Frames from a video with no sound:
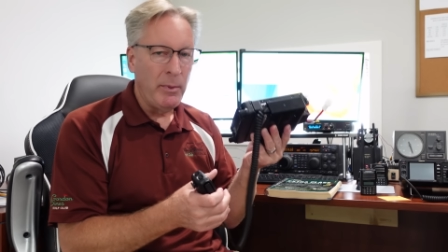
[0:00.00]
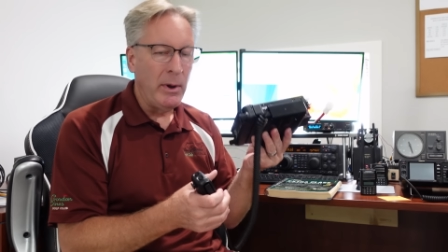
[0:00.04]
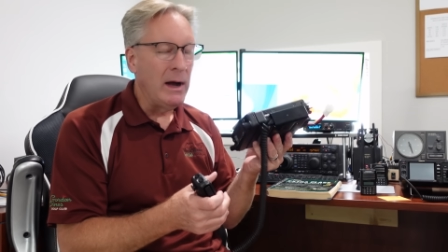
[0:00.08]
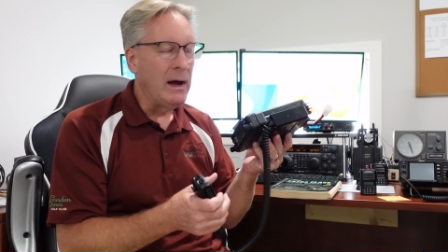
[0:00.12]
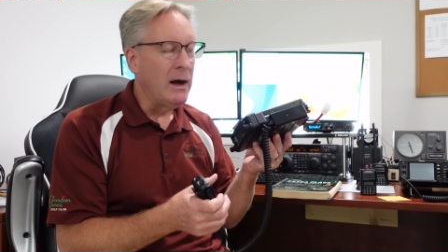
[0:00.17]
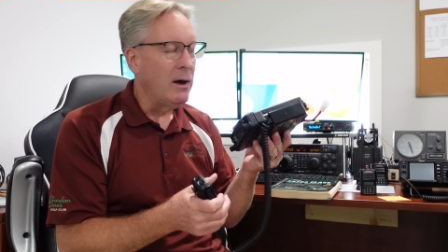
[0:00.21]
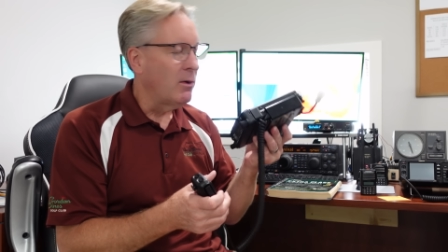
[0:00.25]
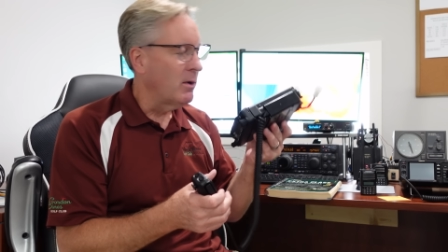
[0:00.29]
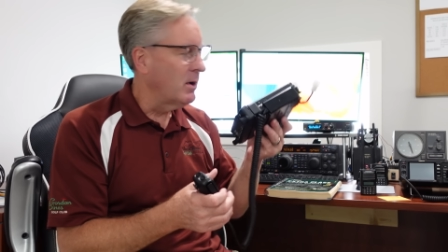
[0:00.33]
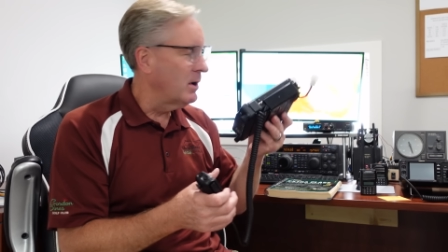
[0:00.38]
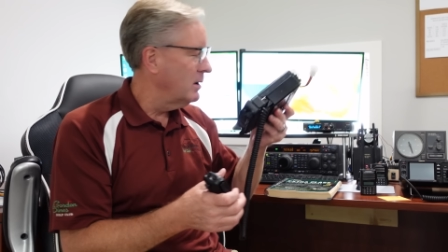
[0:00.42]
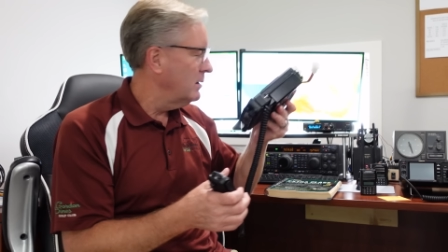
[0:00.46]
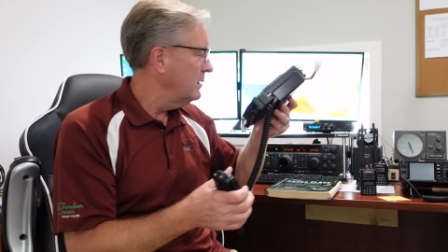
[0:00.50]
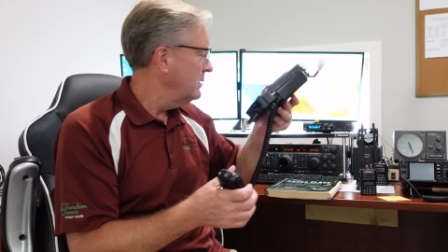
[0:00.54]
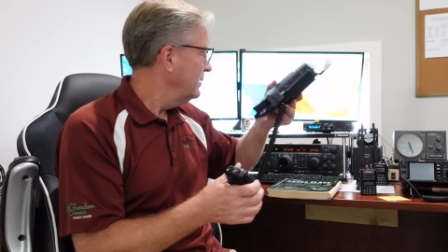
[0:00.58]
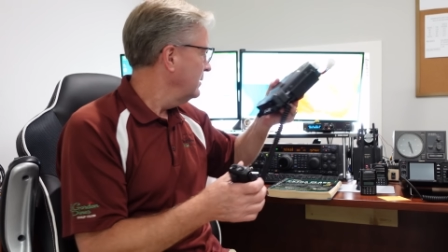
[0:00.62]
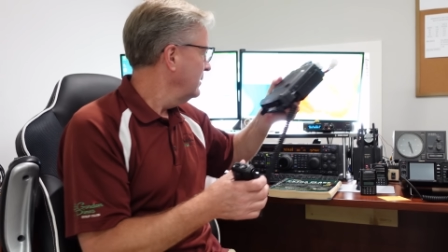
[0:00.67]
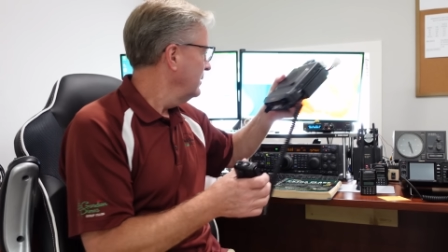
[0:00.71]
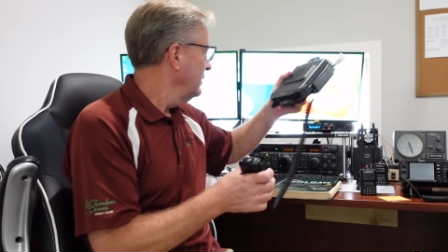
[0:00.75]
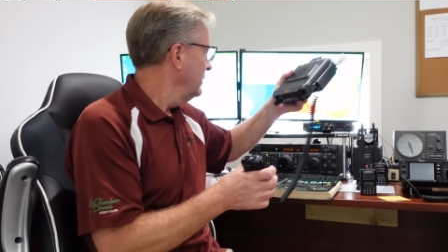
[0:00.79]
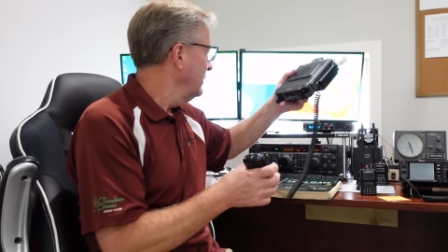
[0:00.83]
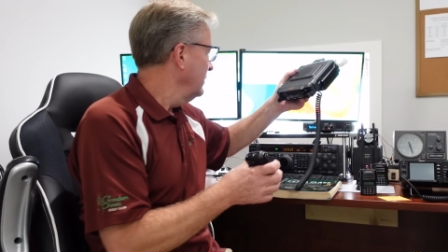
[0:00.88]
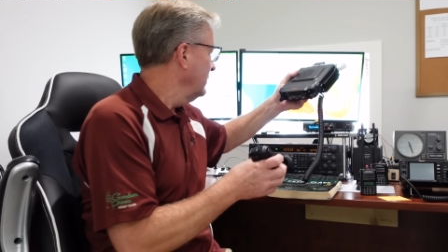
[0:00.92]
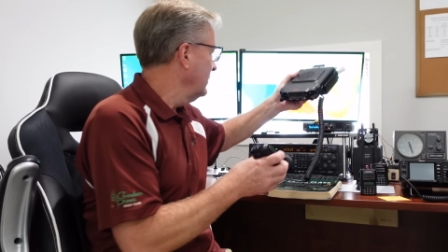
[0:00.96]
power
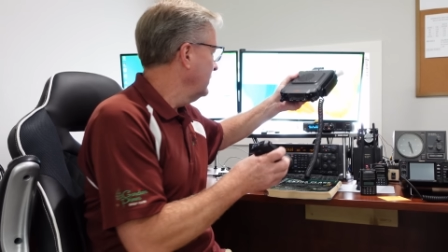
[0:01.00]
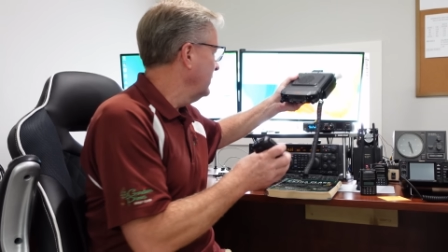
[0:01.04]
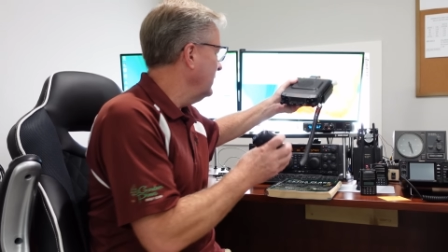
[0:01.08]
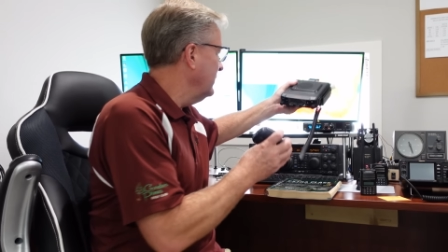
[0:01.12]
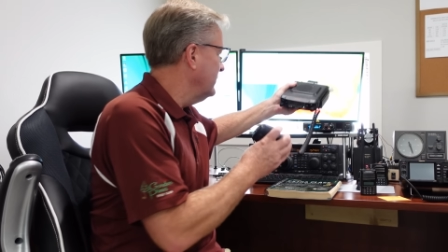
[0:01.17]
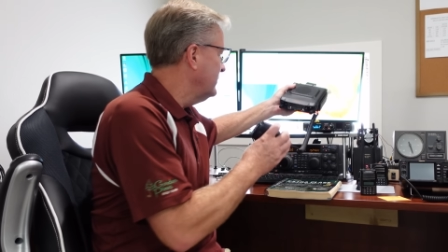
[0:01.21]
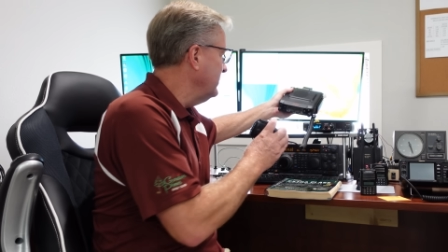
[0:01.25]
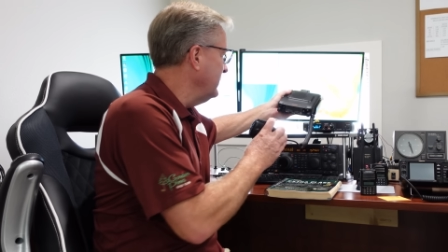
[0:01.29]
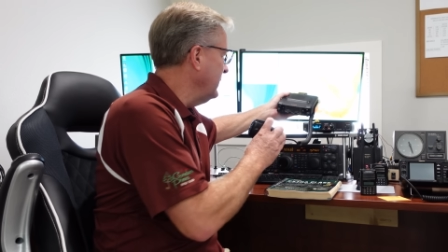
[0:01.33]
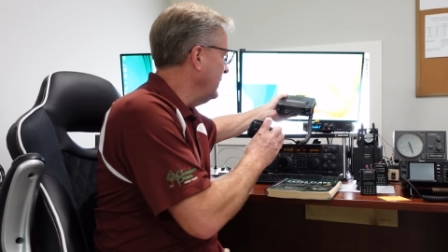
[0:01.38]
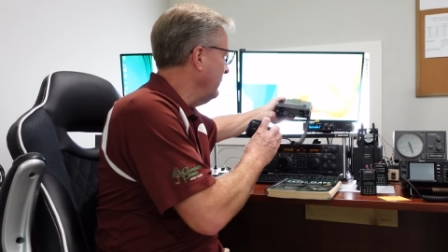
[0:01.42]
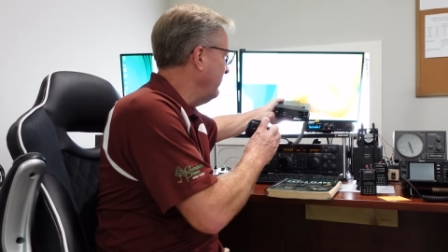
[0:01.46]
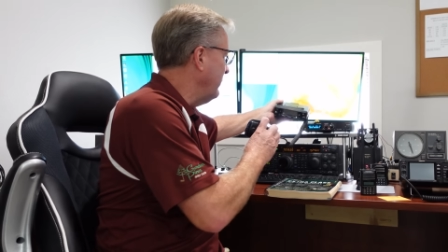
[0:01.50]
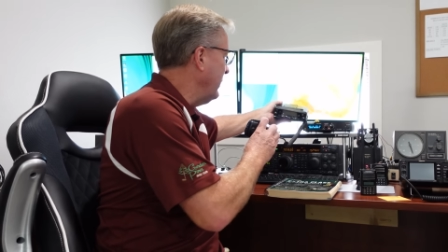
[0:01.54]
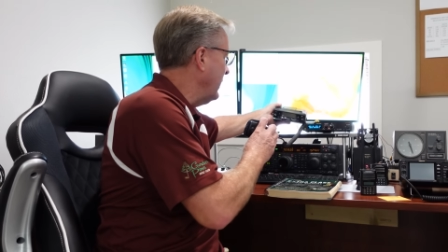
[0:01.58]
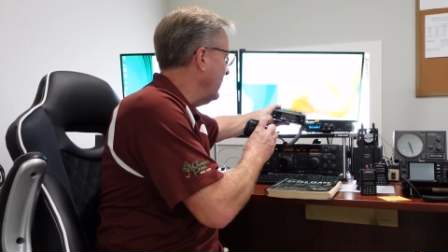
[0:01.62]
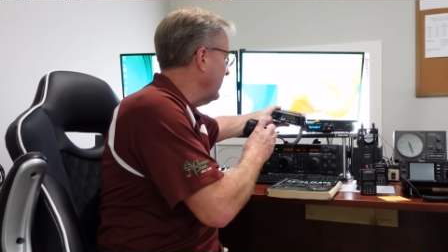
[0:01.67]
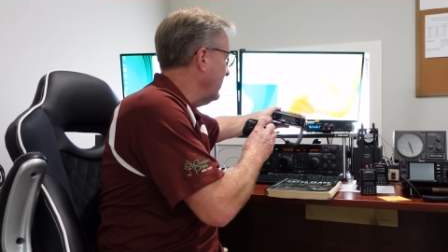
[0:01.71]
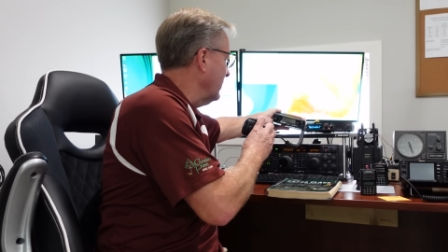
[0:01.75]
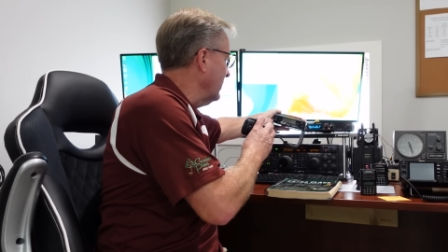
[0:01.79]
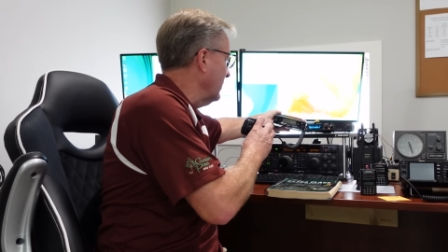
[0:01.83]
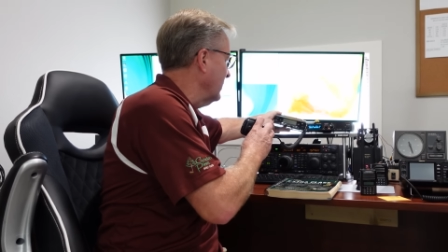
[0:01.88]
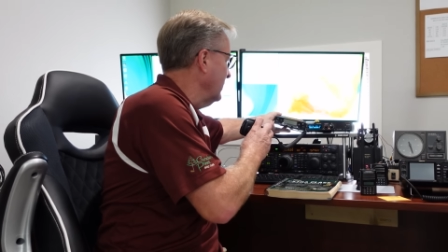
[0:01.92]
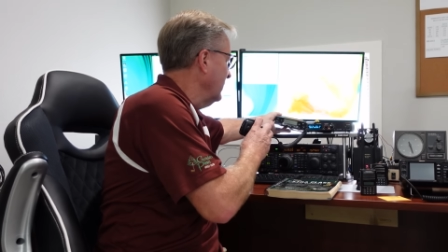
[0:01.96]
gives me a
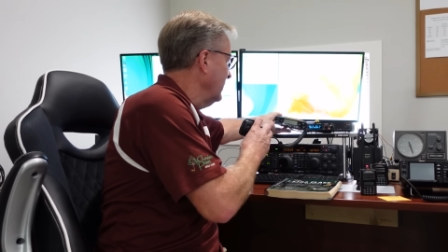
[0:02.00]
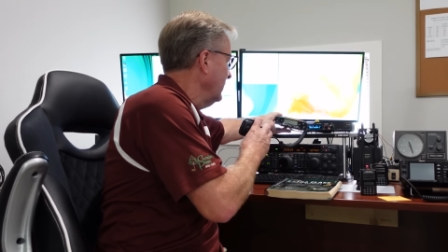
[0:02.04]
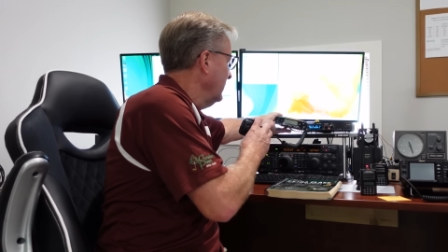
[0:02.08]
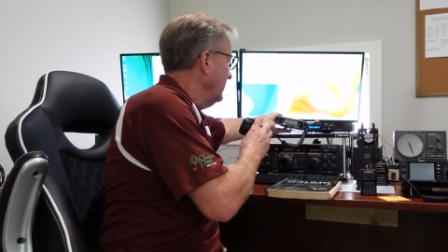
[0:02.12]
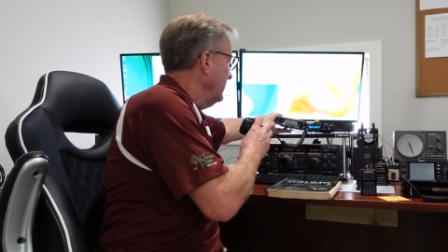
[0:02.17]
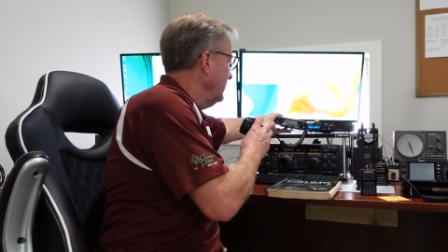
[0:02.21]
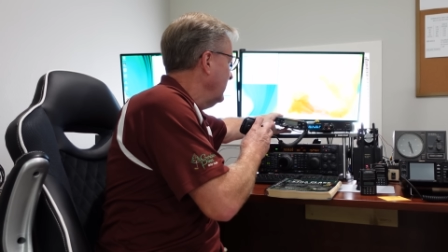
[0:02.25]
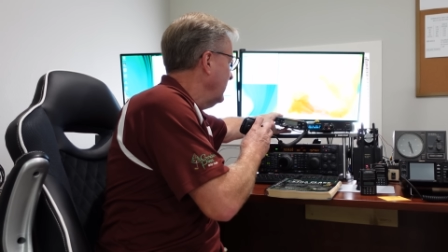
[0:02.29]
better